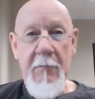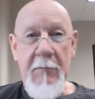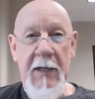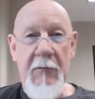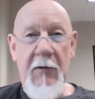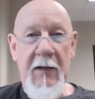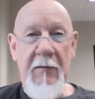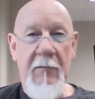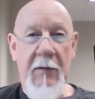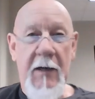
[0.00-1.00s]
But
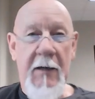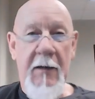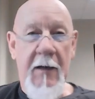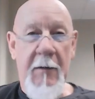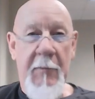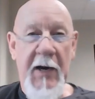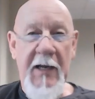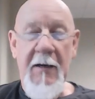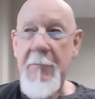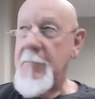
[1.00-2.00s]
I bring
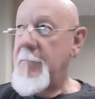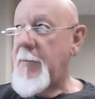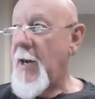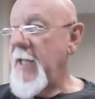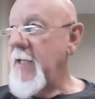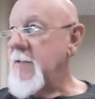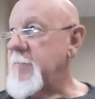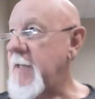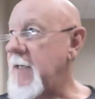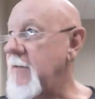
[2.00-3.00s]
up plants
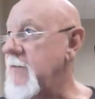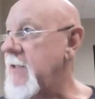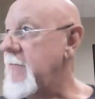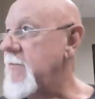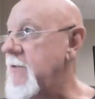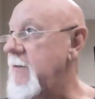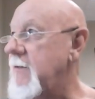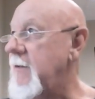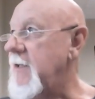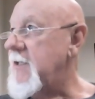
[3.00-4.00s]
because there was
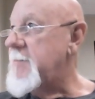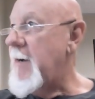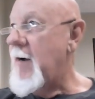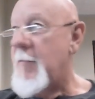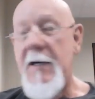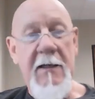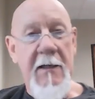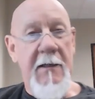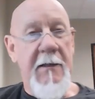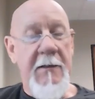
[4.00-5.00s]
an experiment
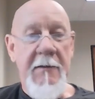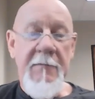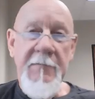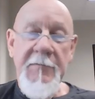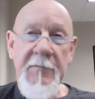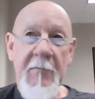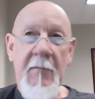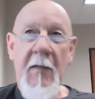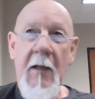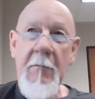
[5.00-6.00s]
done
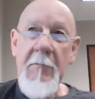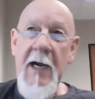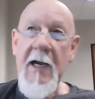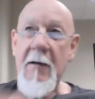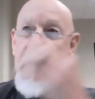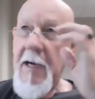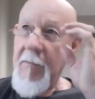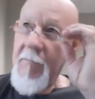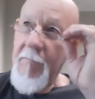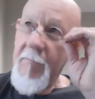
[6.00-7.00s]
back
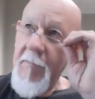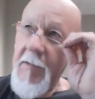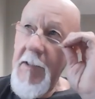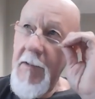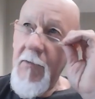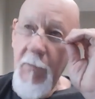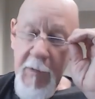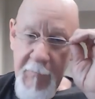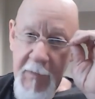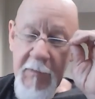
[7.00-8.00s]
about 10,
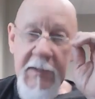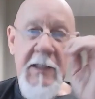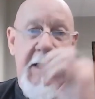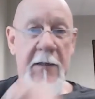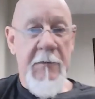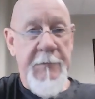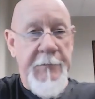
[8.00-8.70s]
12 years ago.